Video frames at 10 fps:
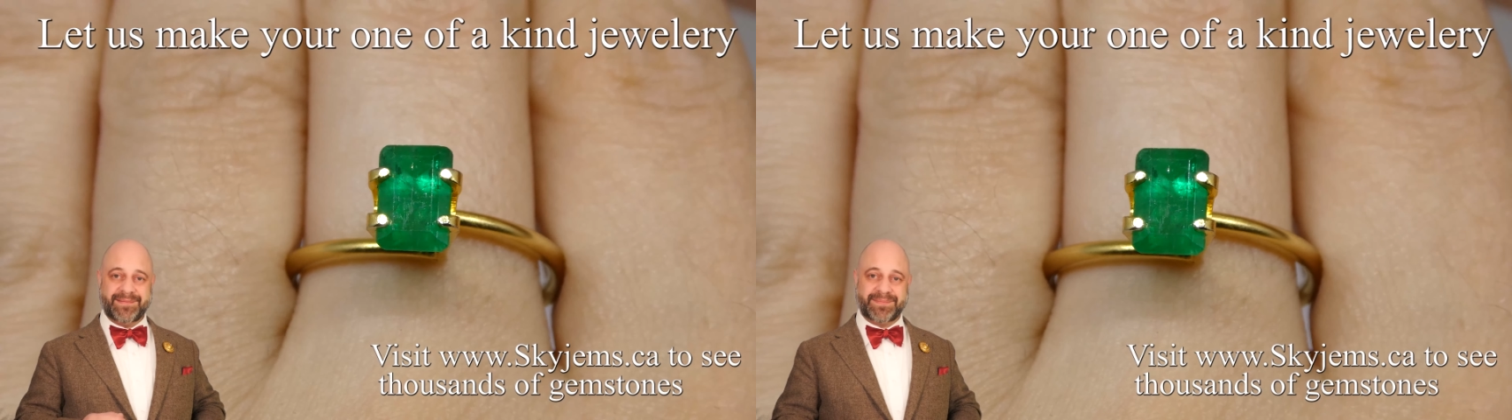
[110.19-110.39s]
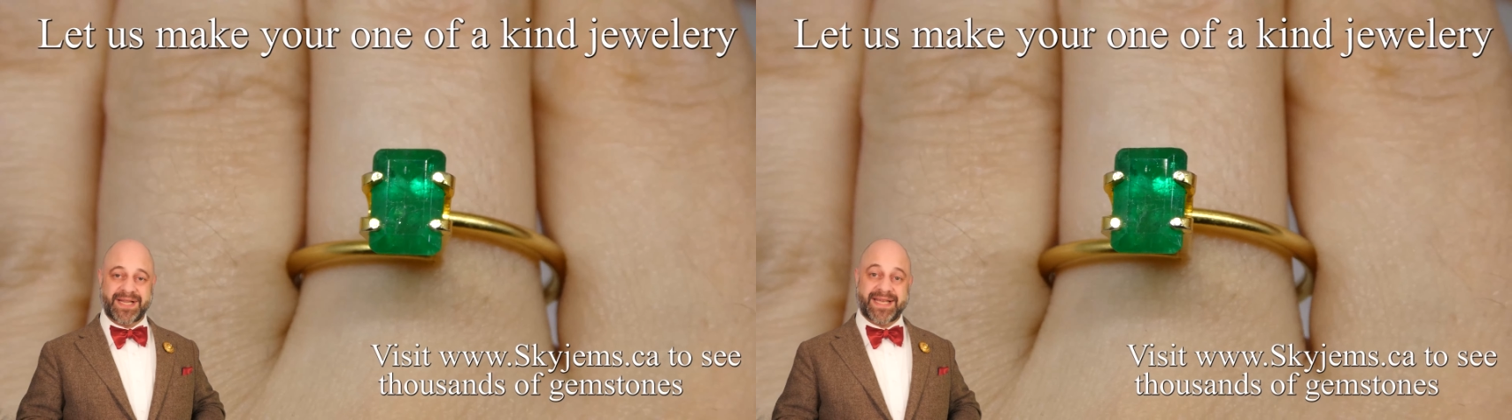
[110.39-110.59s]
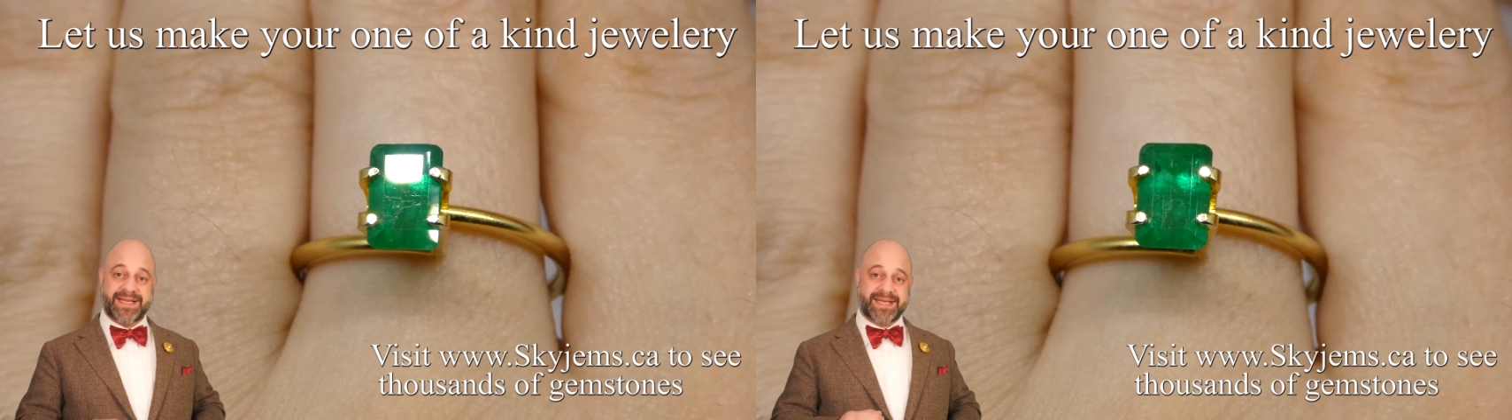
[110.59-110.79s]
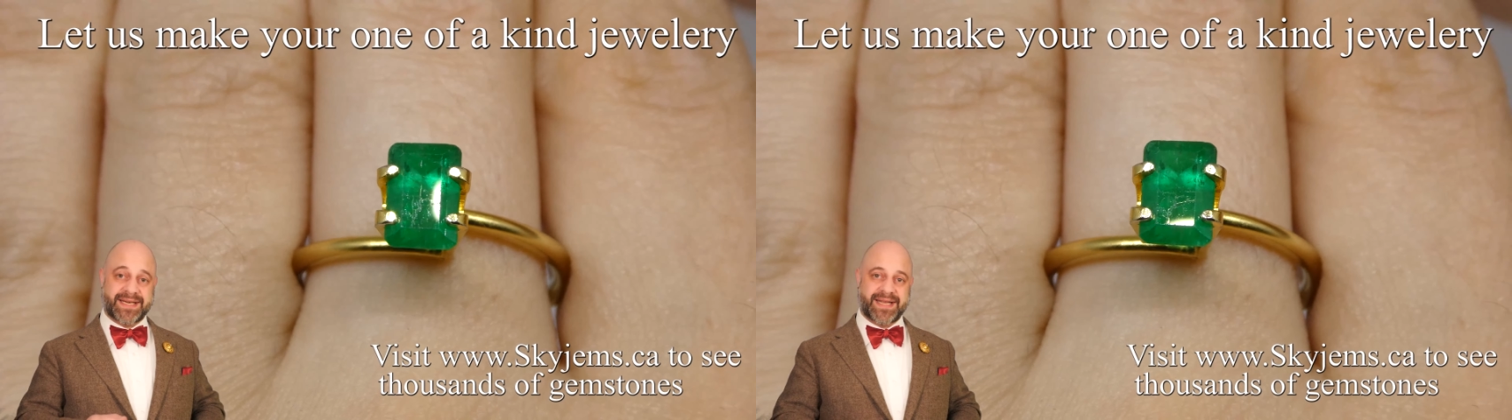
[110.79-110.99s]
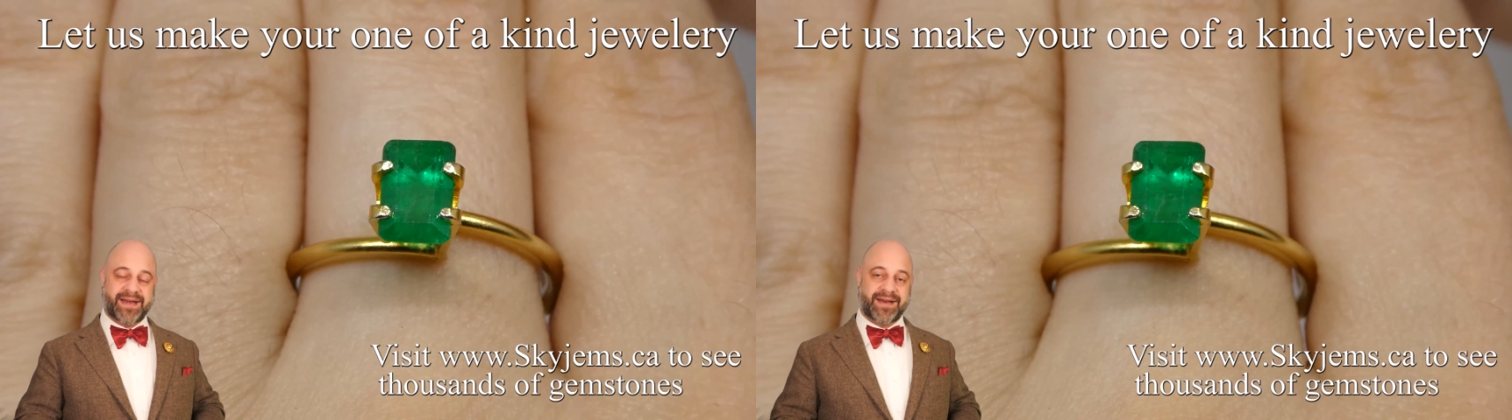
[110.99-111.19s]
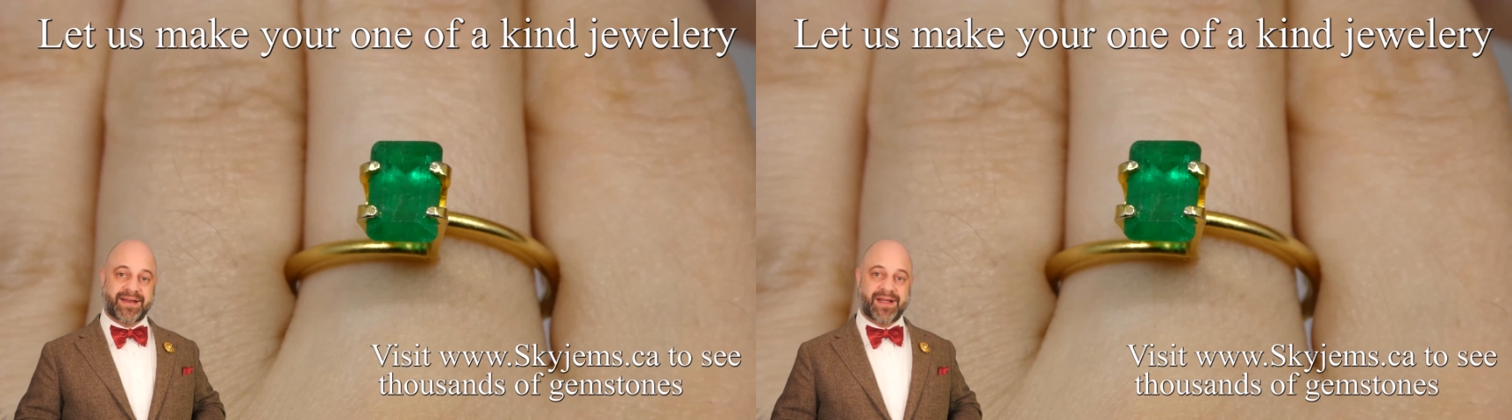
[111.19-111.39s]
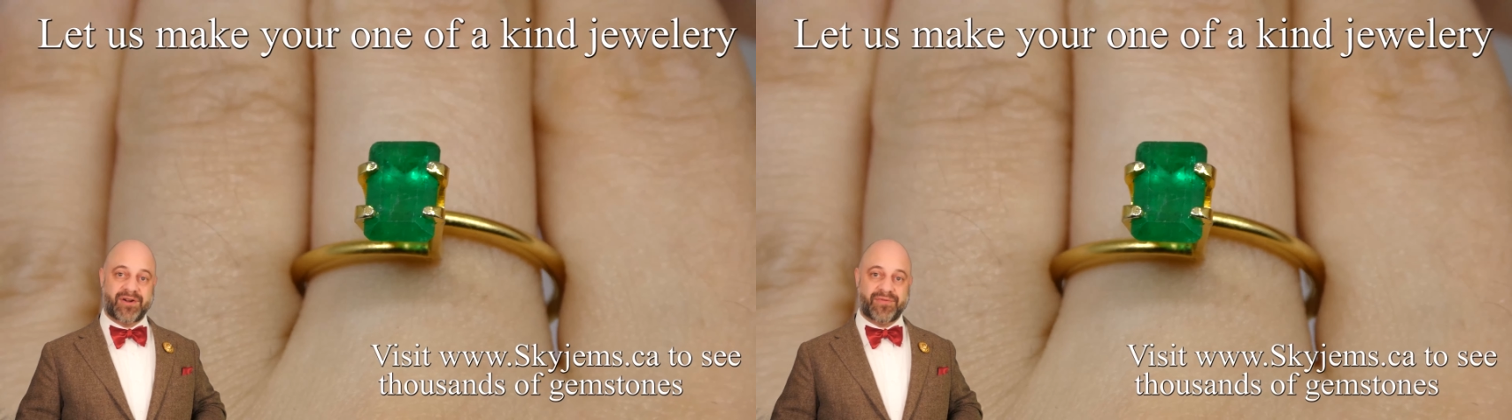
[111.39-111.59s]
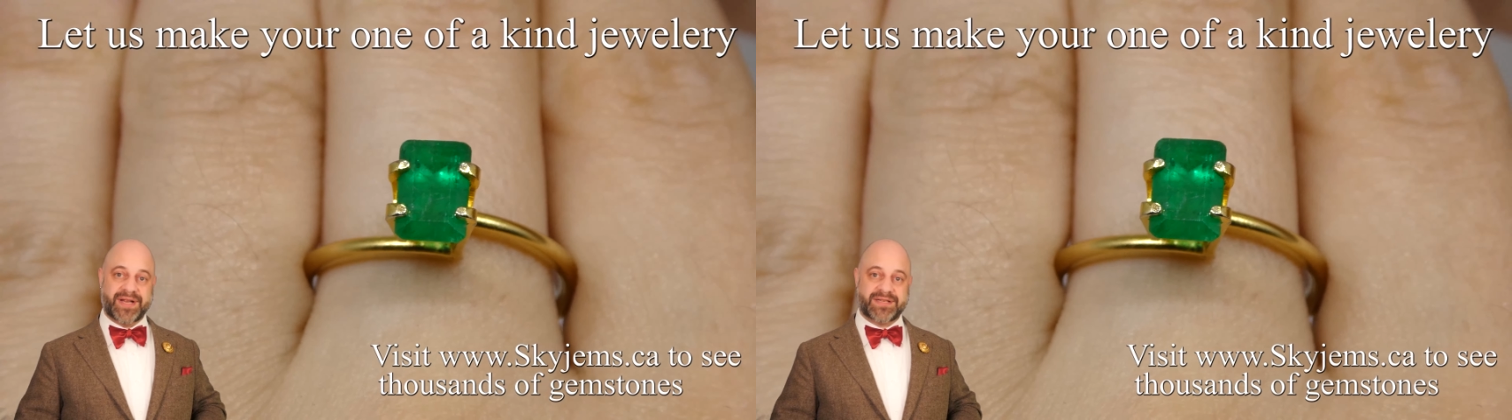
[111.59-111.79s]
and please continue to tell
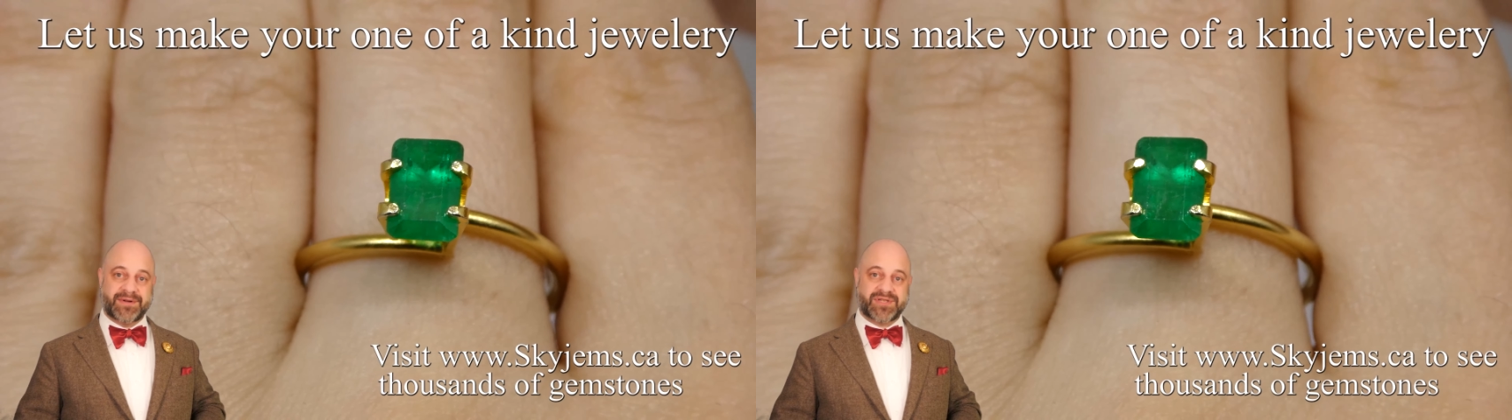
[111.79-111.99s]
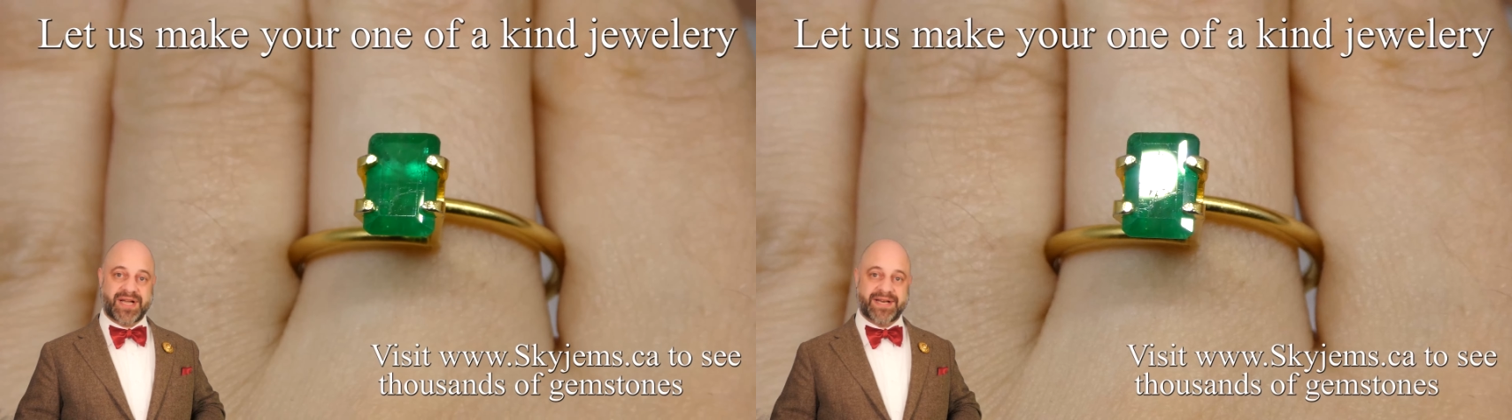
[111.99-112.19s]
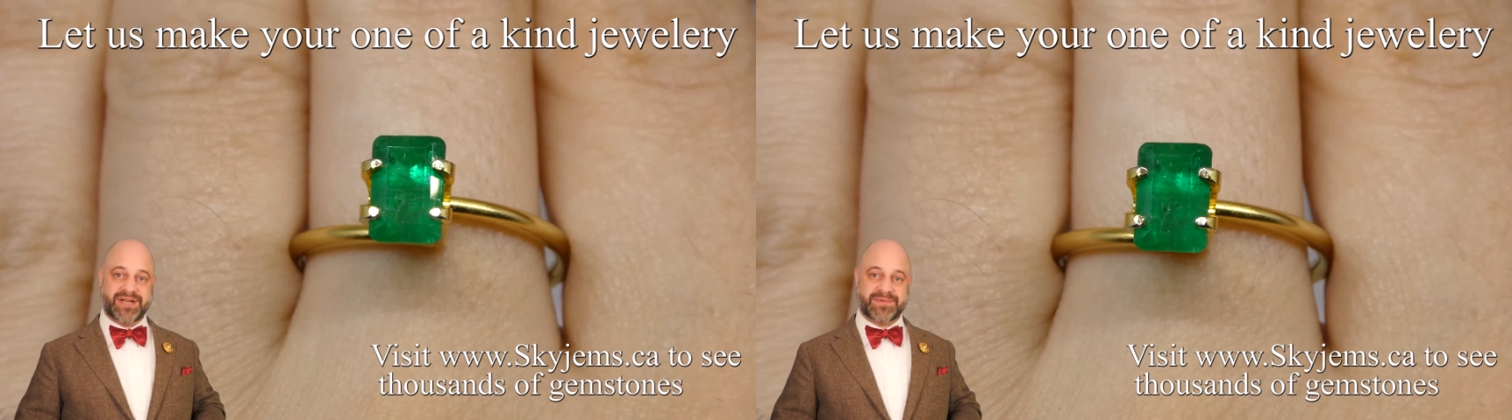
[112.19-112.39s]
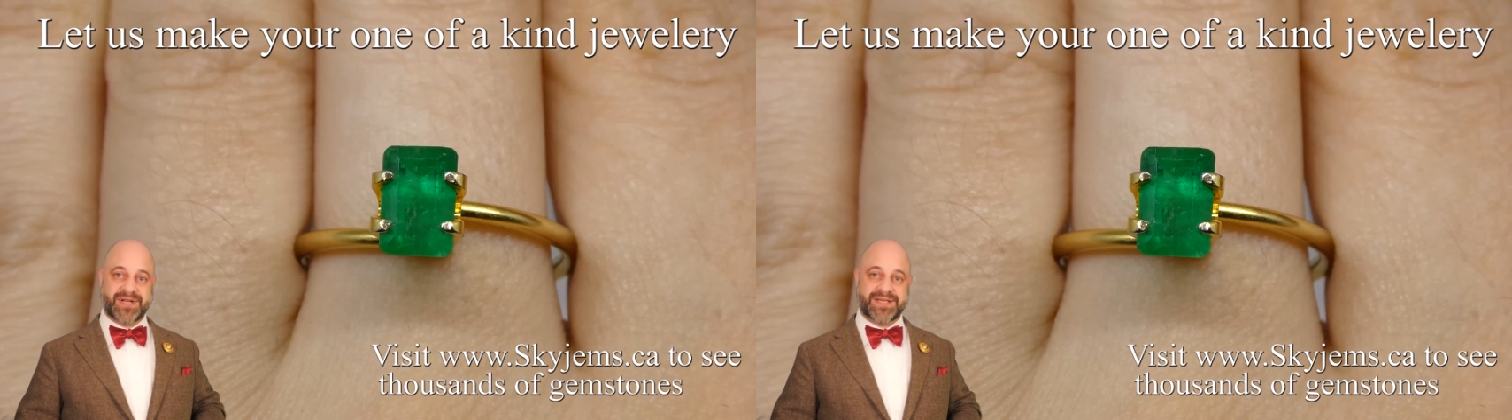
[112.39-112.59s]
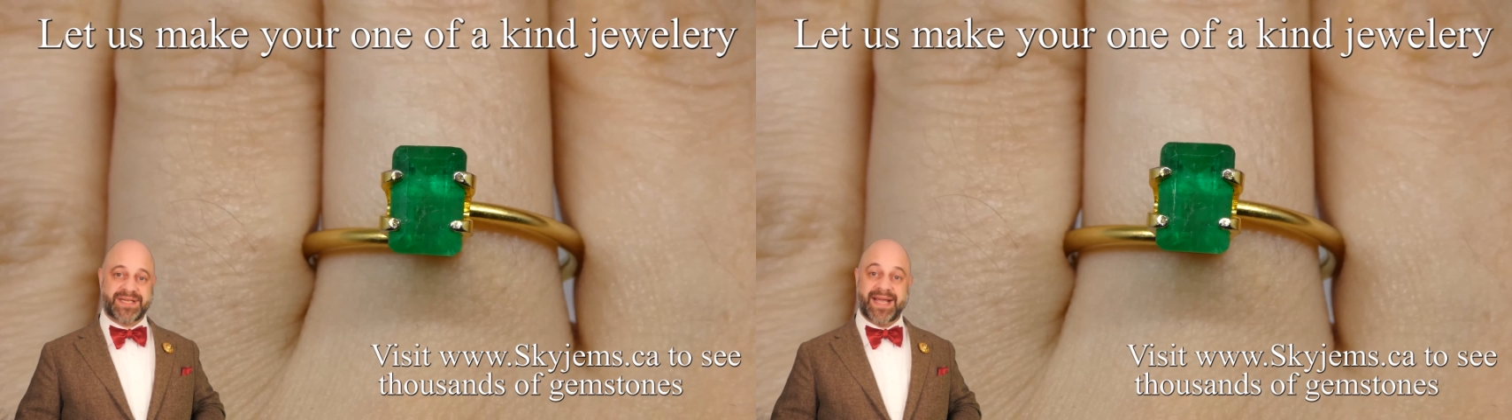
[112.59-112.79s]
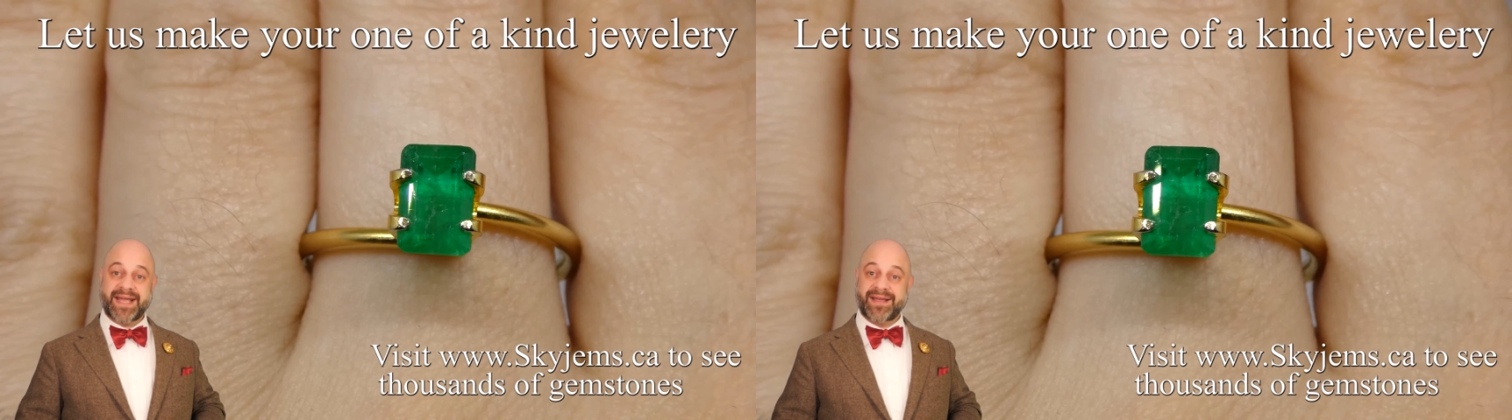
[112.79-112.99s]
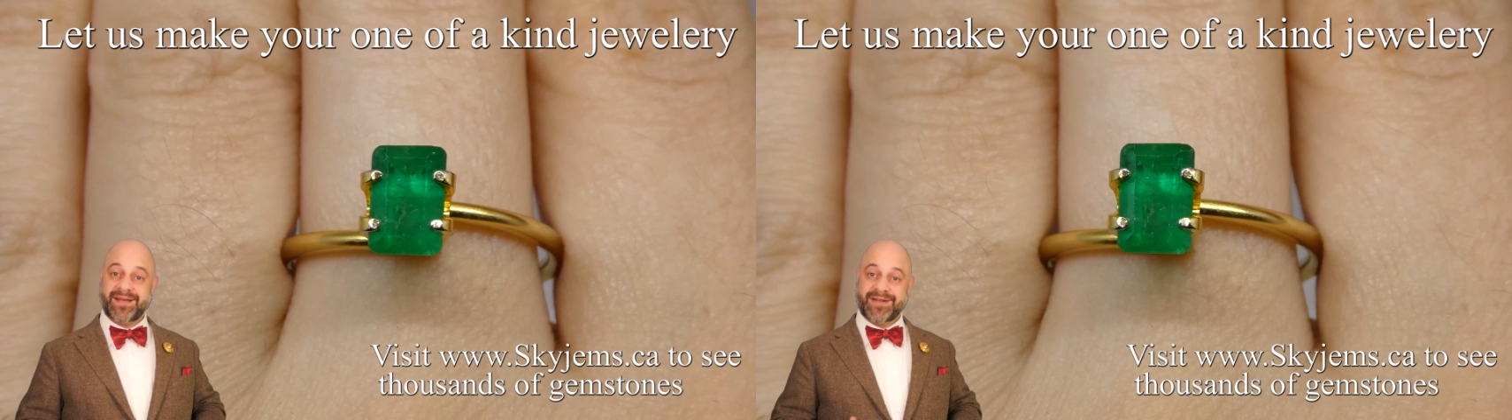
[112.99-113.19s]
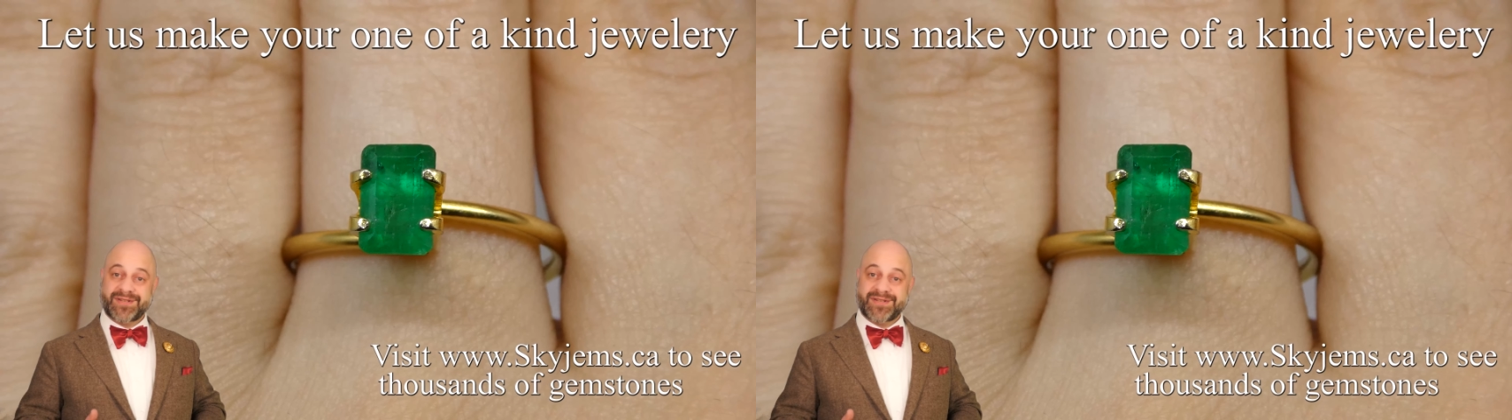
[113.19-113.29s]
your friends about skyjems.ca